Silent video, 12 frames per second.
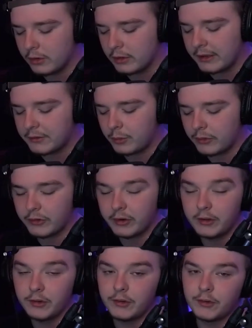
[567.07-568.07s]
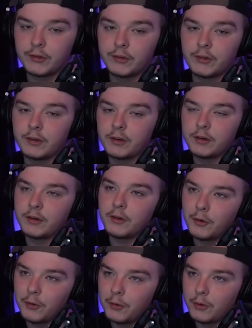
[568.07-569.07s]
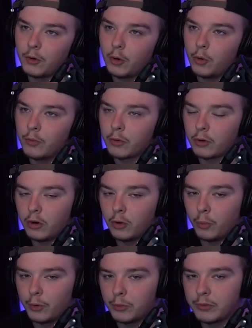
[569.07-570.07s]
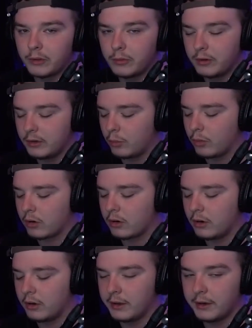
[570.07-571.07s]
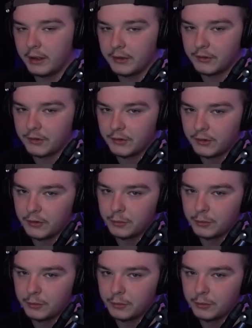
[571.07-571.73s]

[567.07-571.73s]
Last question is, overall, what do you think you need to work on as a Siege